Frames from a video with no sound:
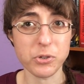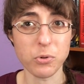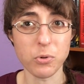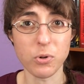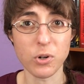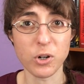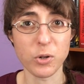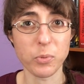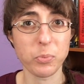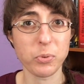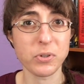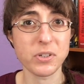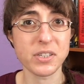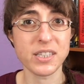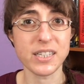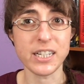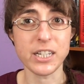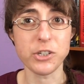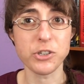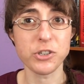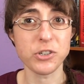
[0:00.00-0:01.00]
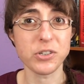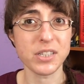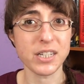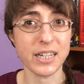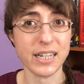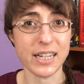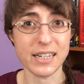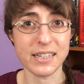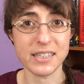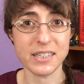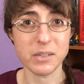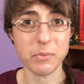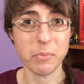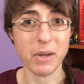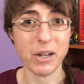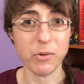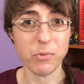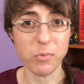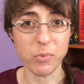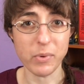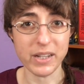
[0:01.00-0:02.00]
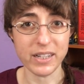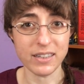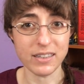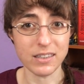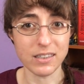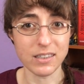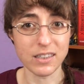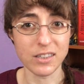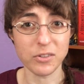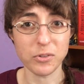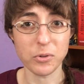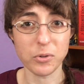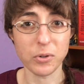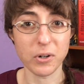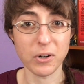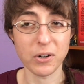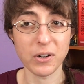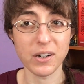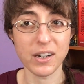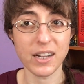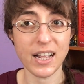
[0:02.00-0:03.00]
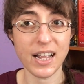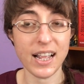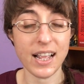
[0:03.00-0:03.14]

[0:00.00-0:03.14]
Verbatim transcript: or procedures against my will or